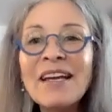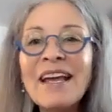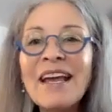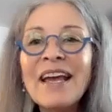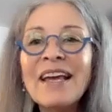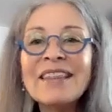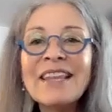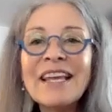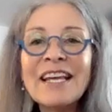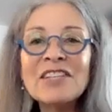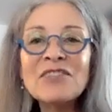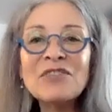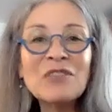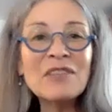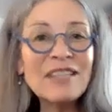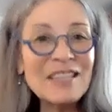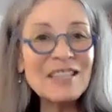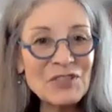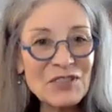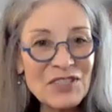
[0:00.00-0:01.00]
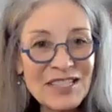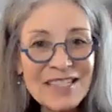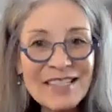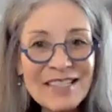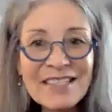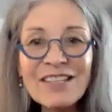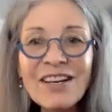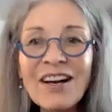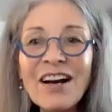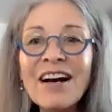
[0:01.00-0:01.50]
and thanks for the
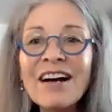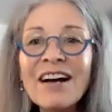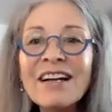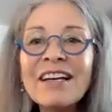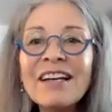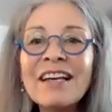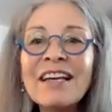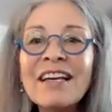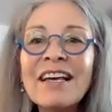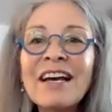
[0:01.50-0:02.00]
interesting talk.